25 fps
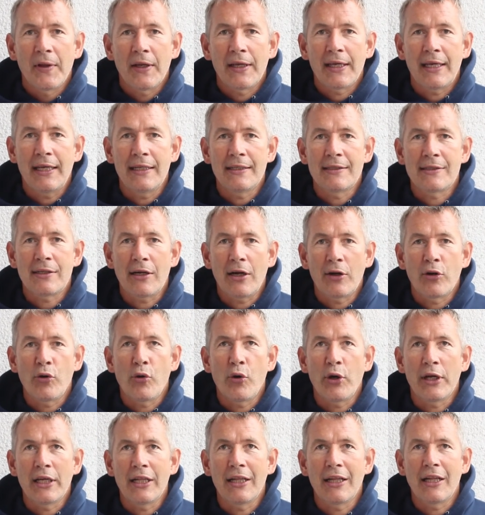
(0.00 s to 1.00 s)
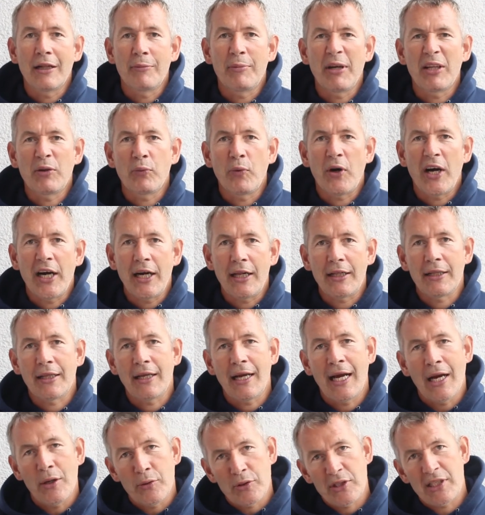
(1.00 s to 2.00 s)
Kids are going a little bit wild
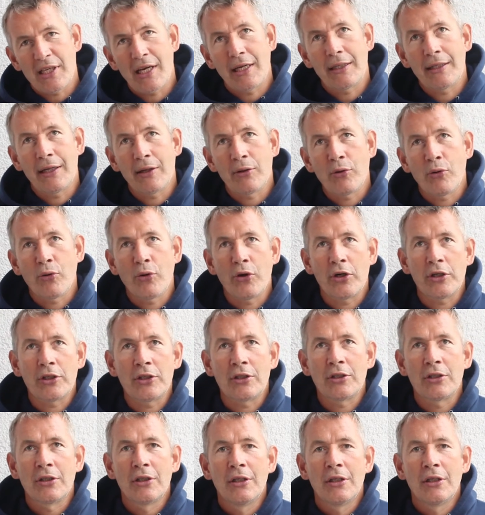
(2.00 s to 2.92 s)
outside the court.